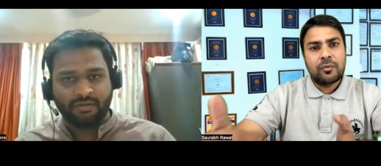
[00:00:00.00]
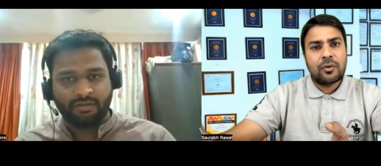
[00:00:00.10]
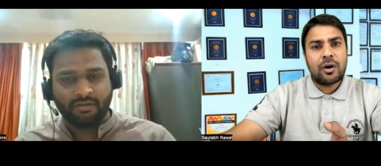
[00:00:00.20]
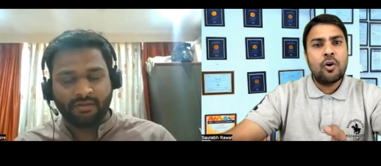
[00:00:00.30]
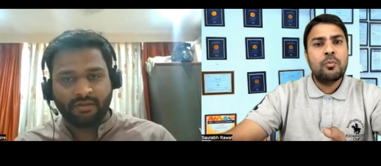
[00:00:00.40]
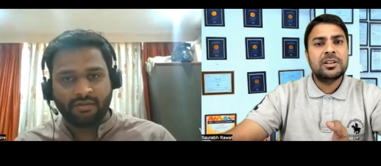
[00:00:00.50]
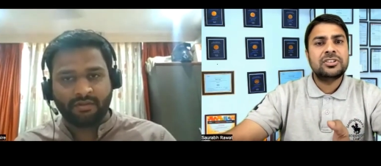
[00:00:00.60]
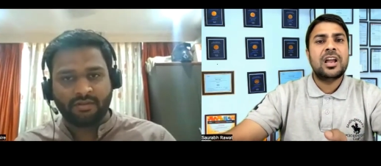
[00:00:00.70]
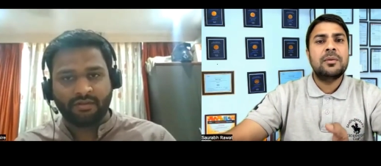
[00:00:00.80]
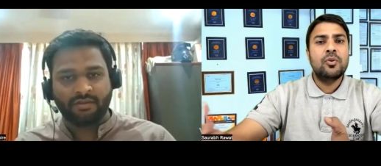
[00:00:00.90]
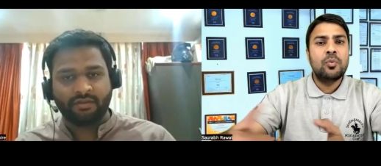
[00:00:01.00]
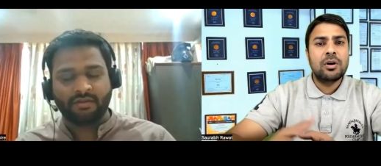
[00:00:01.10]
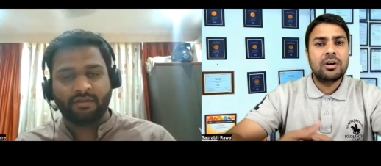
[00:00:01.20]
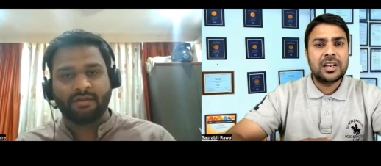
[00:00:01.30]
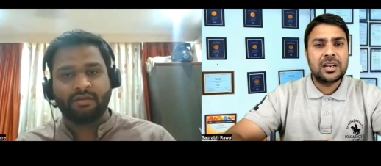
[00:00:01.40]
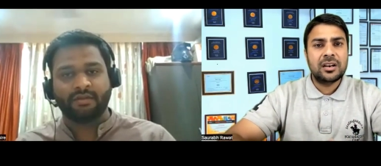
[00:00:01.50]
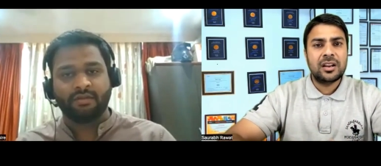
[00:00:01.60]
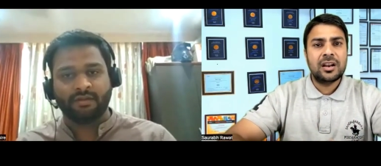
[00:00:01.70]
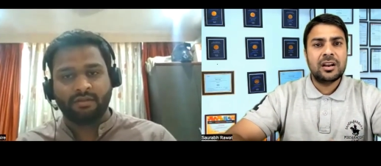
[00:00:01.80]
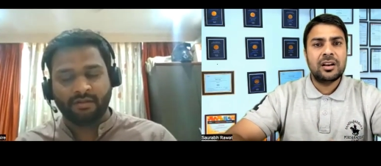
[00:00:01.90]
Speaker 1: for how much time you worked in
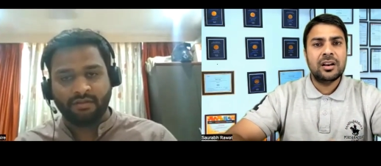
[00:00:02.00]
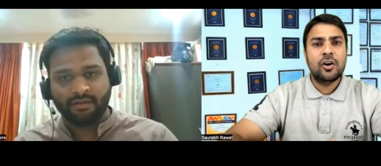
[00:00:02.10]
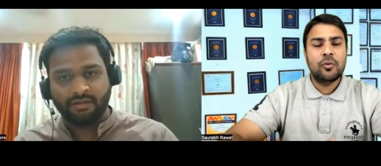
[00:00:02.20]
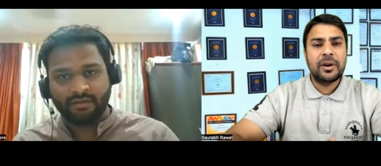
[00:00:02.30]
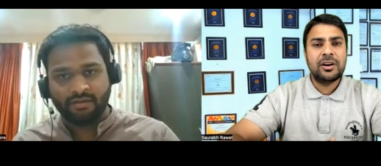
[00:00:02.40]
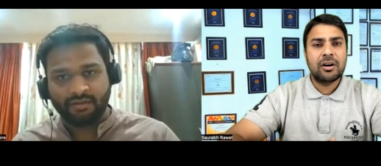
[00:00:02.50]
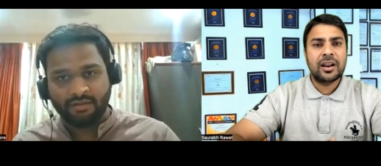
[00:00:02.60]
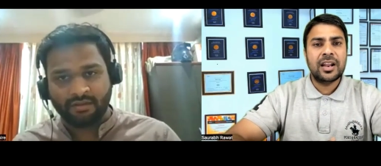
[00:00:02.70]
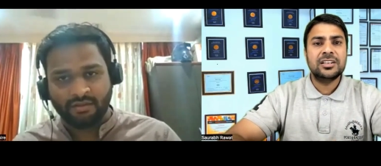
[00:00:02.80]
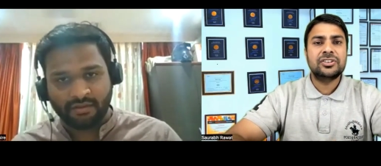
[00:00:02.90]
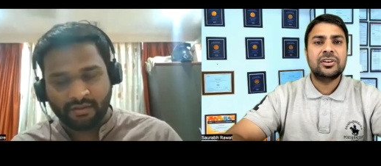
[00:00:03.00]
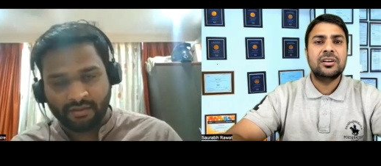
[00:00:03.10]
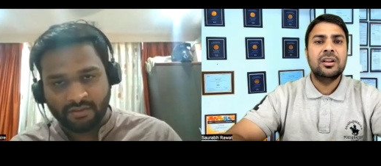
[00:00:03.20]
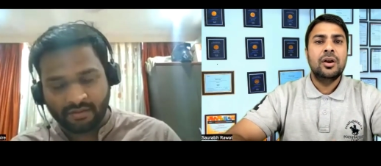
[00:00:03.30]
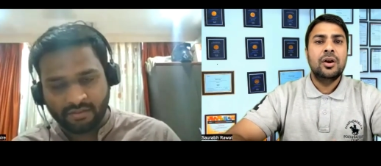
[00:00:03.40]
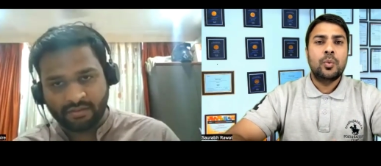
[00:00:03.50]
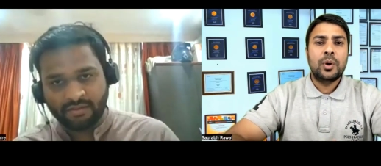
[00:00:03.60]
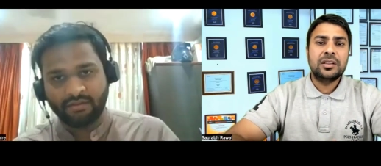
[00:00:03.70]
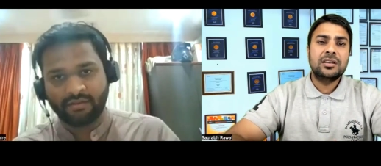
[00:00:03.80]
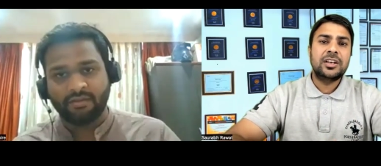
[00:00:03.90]
government organization,
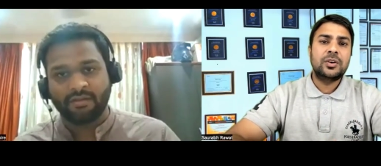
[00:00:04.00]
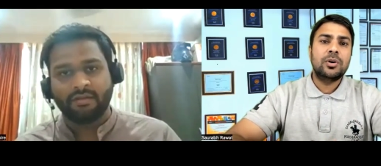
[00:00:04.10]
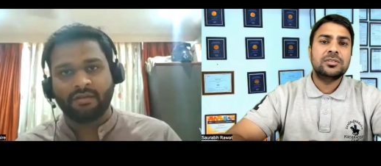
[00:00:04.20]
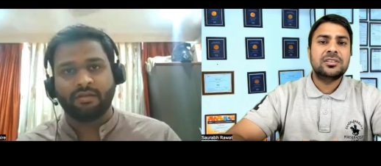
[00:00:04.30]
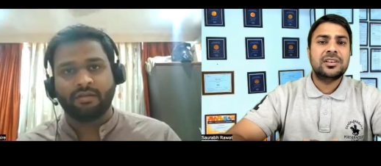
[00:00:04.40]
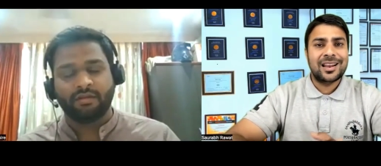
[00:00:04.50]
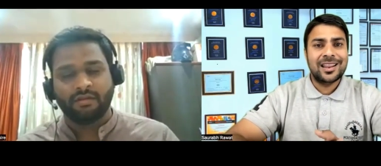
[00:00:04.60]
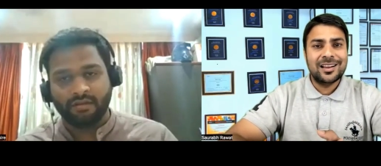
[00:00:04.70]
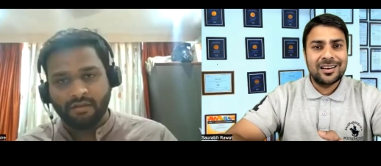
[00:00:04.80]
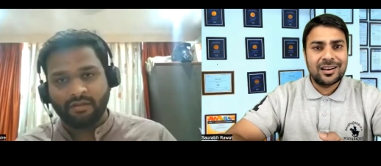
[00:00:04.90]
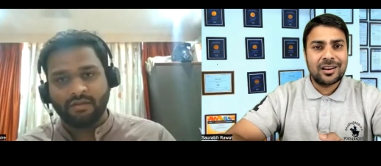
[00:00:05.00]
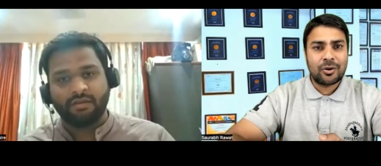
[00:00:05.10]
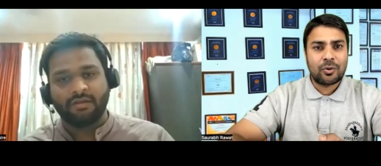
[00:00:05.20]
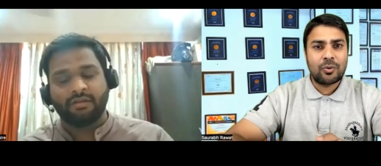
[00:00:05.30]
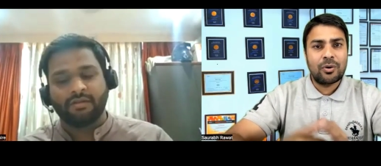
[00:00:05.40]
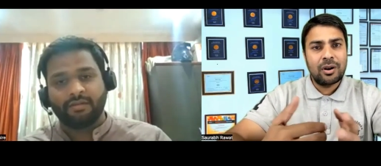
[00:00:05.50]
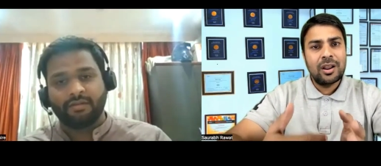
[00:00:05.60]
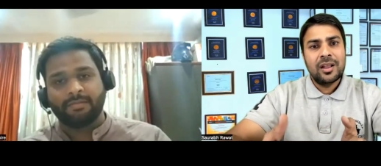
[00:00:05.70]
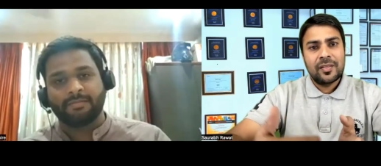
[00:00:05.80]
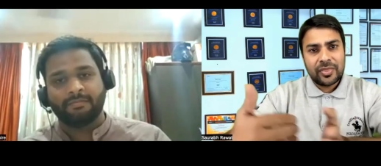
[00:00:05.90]
whether that was a technical role,
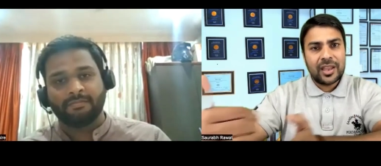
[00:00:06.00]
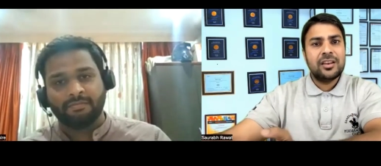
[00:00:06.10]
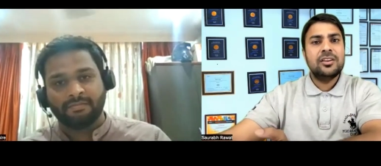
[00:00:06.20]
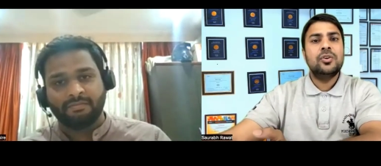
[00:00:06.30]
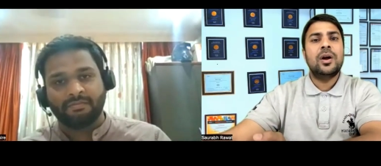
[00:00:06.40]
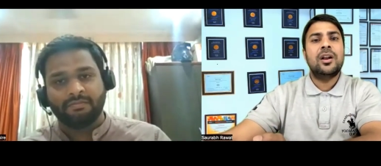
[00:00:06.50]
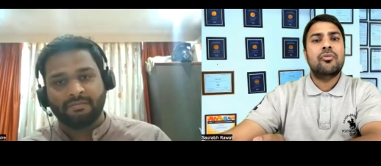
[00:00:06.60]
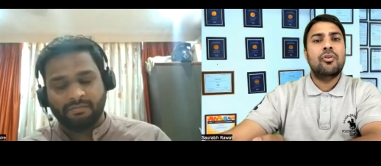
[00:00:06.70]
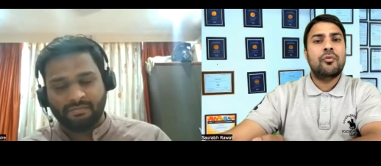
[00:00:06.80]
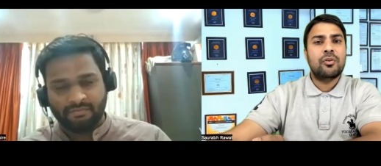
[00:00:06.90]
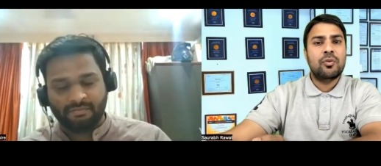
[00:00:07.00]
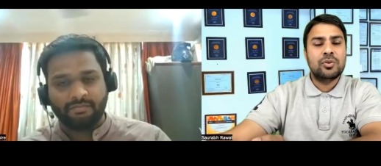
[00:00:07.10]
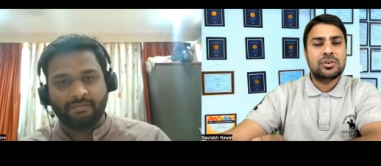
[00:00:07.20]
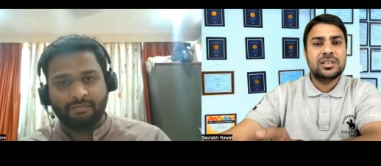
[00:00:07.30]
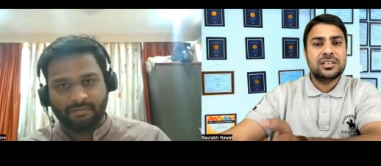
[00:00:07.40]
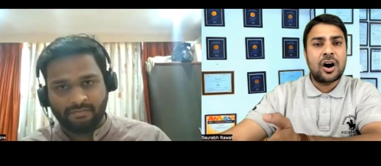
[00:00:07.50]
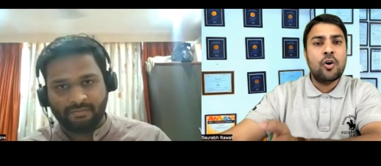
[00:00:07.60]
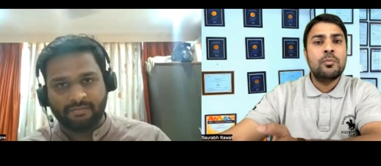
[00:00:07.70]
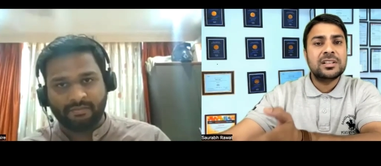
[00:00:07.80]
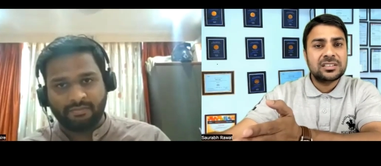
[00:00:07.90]
then you enroll for courses, how
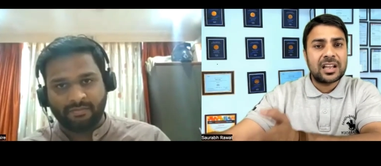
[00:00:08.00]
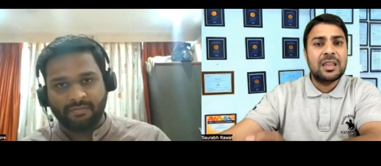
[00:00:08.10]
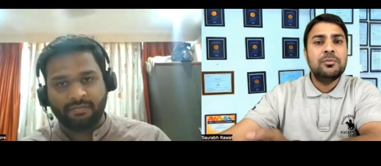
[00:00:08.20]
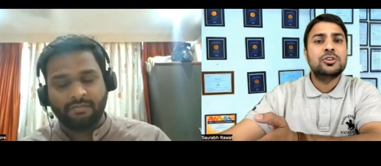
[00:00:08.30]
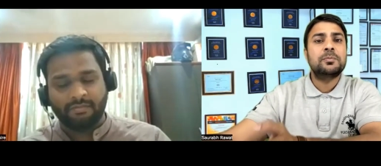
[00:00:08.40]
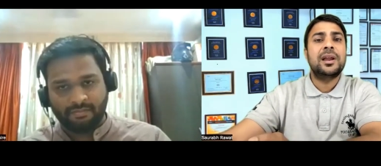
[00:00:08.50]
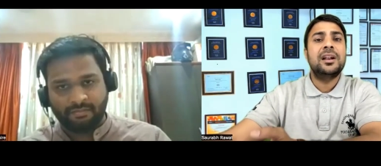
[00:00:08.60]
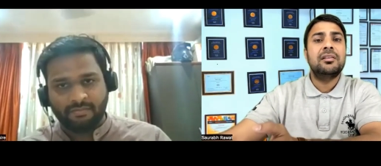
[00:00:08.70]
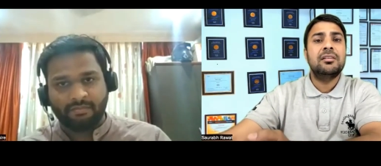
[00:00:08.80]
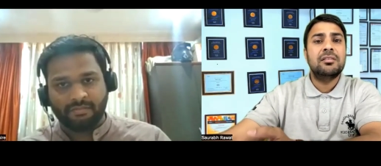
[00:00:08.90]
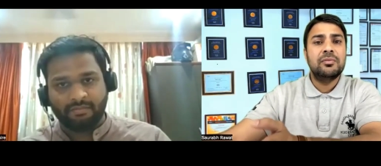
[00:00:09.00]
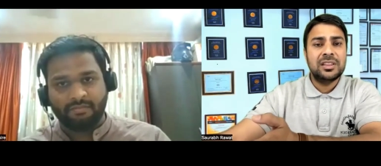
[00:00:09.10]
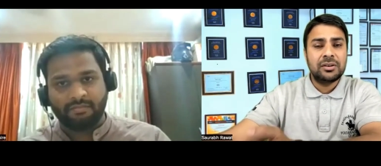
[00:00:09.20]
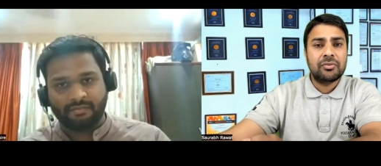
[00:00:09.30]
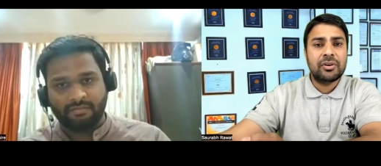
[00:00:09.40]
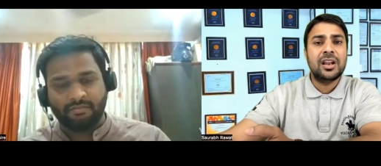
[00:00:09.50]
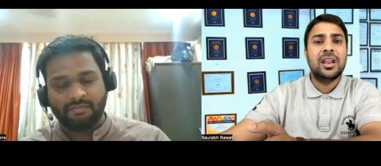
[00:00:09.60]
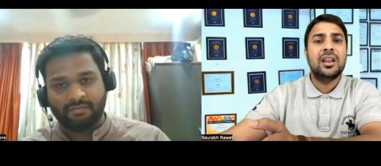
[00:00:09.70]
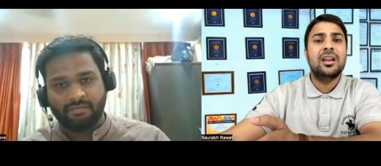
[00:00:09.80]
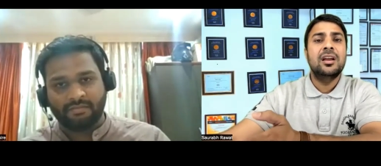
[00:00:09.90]
much time you spend here with the
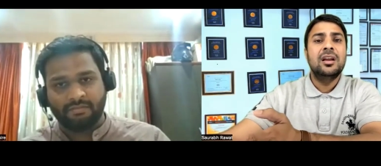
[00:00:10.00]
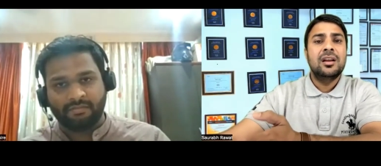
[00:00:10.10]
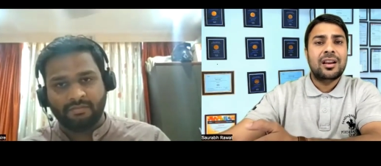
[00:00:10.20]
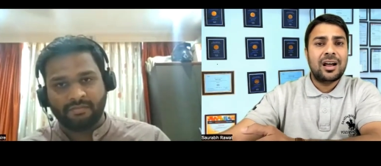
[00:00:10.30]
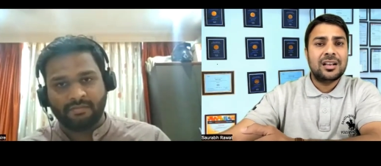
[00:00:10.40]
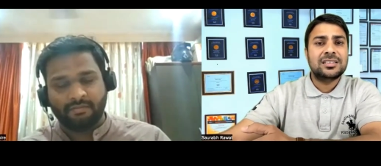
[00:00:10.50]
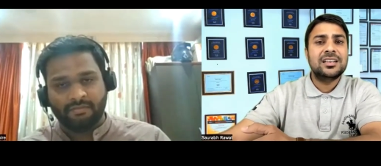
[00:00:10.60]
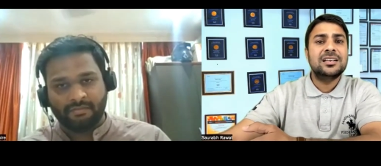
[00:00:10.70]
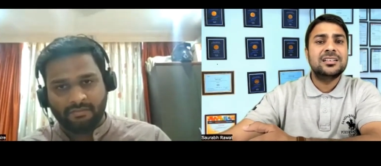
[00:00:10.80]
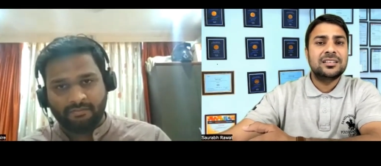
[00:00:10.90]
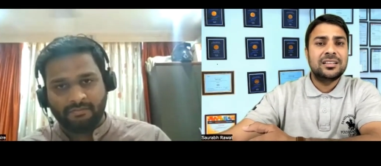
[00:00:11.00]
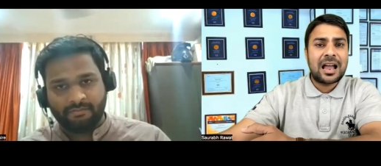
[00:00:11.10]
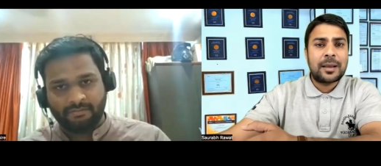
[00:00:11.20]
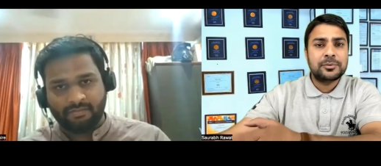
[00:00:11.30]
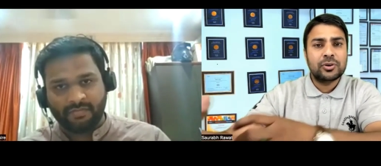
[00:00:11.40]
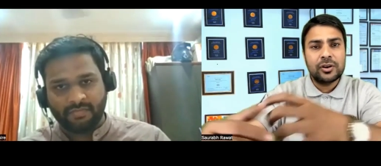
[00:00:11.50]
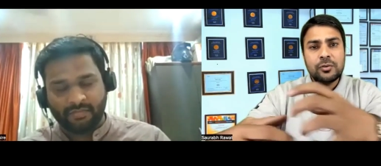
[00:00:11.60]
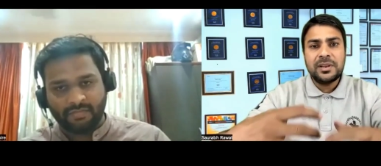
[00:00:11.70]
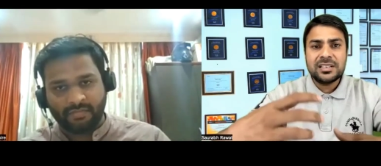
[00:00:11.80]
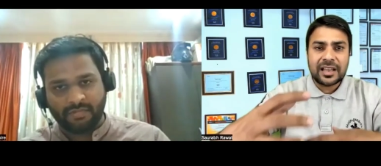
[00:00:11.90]
training, classes, labs. So can you
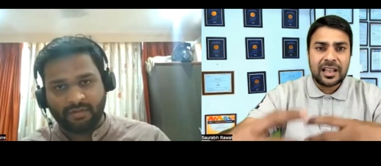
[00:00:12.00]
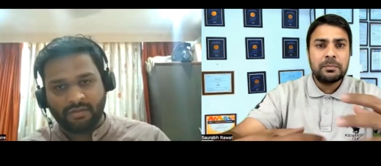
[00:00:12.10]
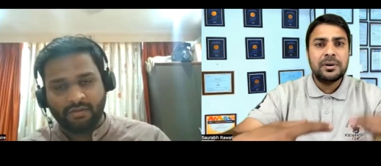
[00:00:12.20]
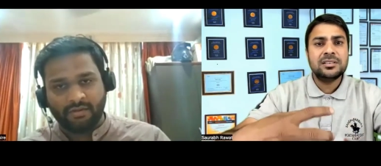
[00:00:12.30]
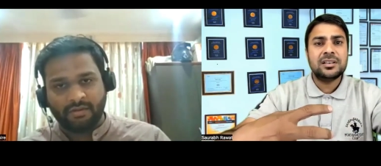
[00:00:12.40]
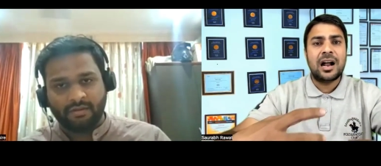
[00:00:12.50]
please help us